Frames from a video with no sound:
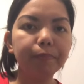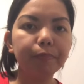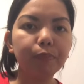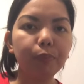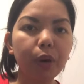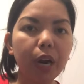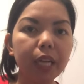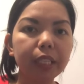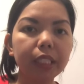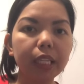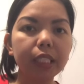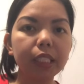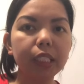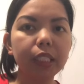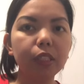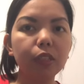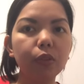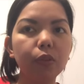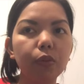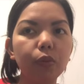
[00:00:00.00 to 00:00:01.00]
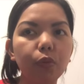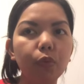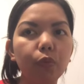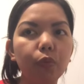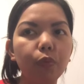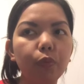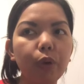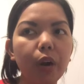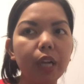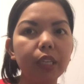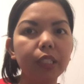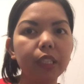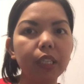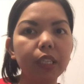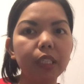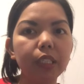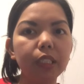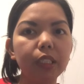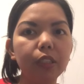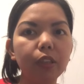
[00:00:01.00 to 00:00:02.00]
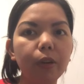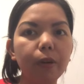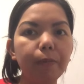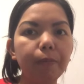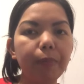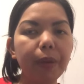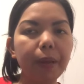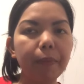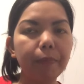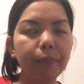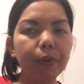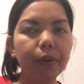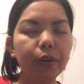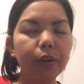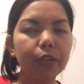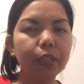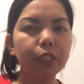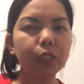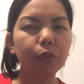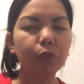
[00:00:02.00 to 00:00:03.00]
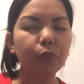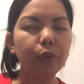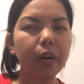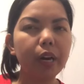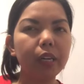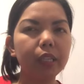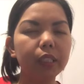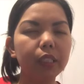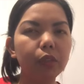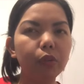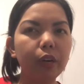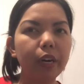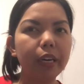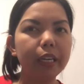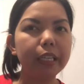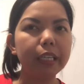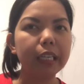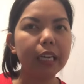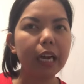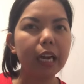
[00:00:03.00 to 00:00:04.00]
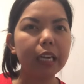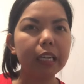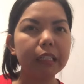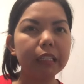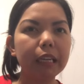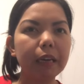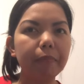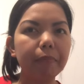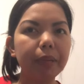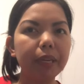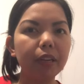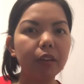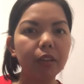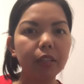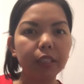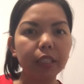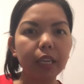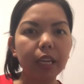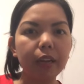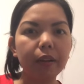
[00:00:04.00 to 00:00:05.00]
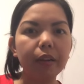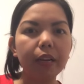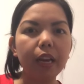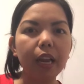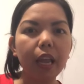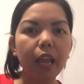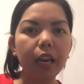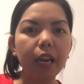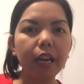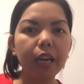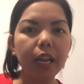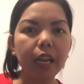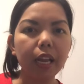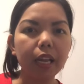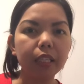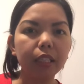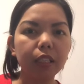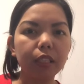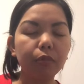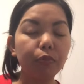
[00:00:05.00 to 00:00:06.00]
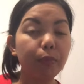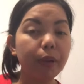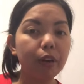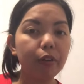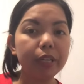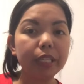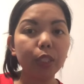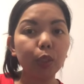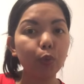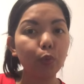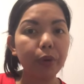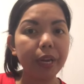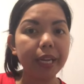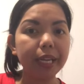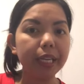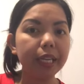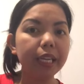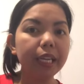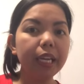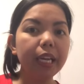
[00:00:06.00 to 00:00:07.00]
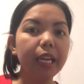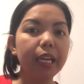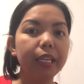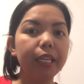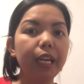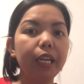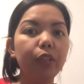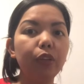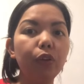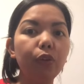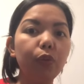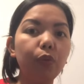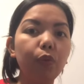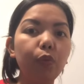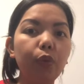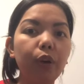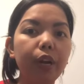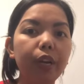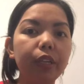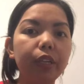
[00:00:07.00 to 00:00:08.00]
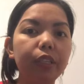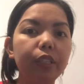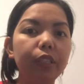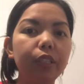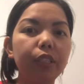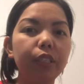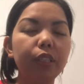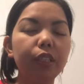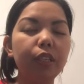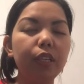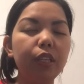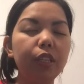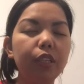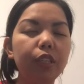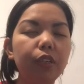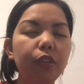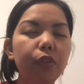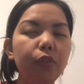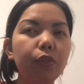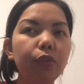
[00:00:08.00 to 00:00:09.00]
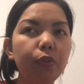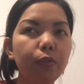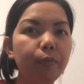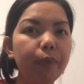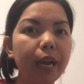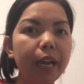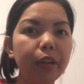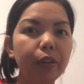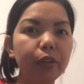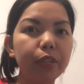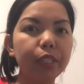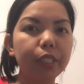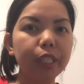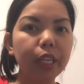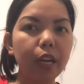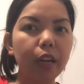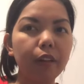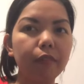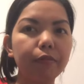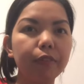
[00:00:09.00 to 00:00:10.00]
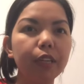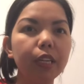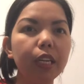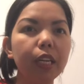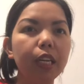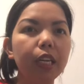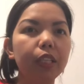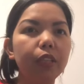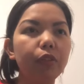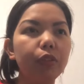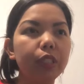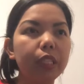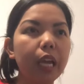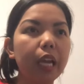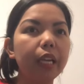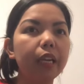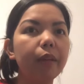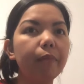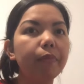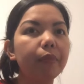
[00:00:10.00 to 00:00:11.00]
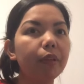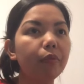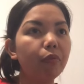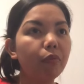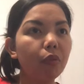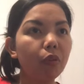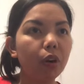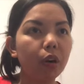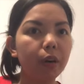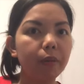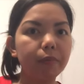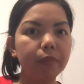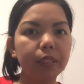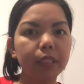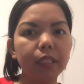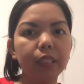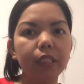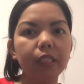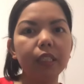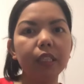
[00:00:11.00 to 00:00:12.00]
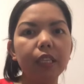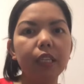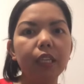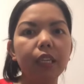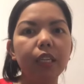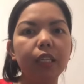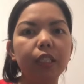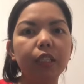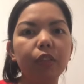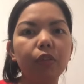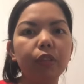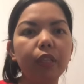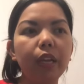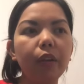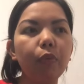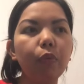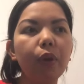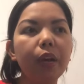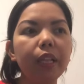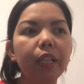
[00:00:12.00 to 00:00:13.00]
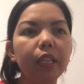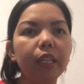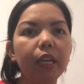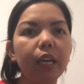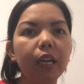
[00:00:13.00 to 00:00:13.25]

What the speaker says: process your papers while you are in Canada, because NNAS is very strict. They don't want you by yourself to send them the forms. So they want